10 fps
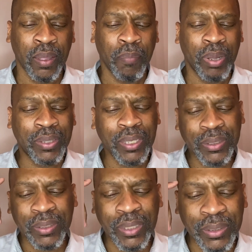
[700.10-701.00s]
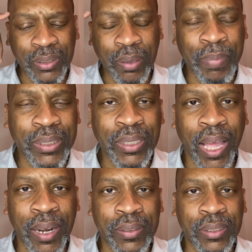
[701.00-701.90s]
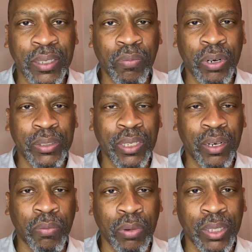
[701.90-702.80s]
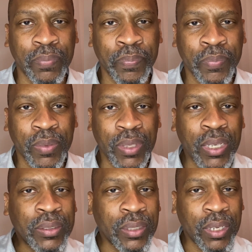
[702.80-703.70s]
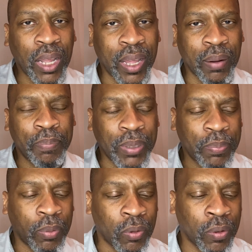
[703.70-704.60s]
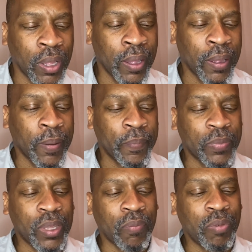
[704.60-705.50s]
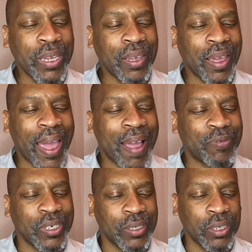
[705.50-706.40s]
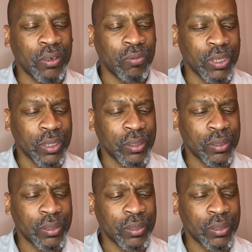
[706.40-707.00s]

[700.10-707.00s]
But this, this is the mentality that we're dealing with. These are the kind of people that we have to deal with.